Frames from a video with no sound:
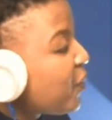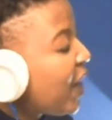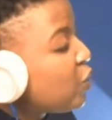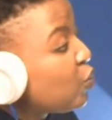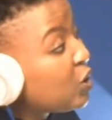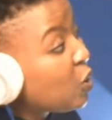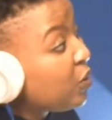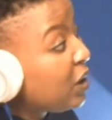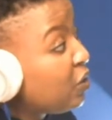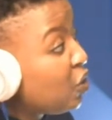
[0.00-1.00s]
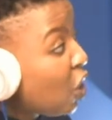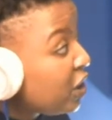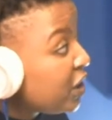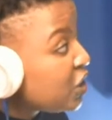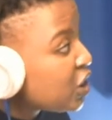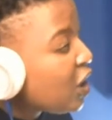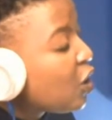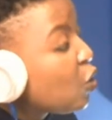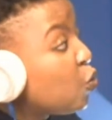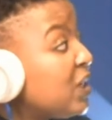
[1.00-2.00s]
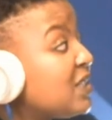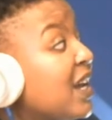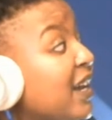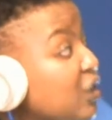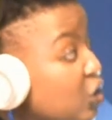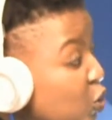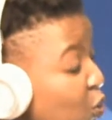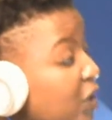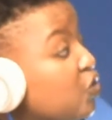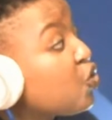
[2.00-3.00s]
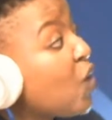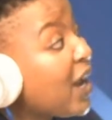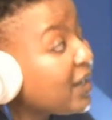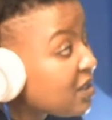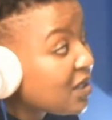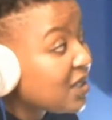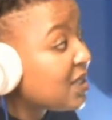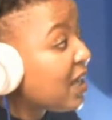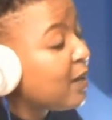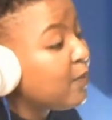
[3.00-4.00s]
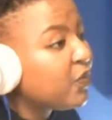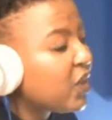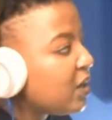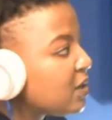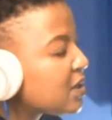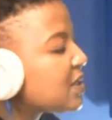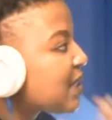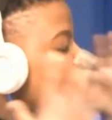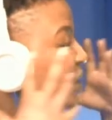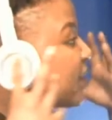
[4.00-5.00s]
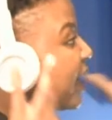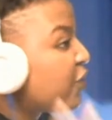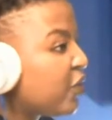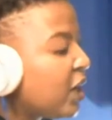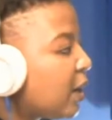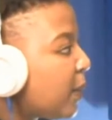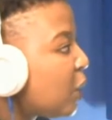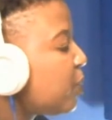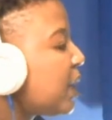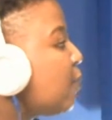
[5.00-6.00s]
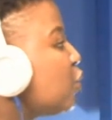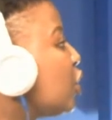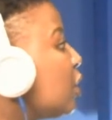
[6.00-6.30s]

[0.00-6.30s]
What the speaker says: and we don't acknowledge, we tend to attract the same things? It's something that I think about, but I'm not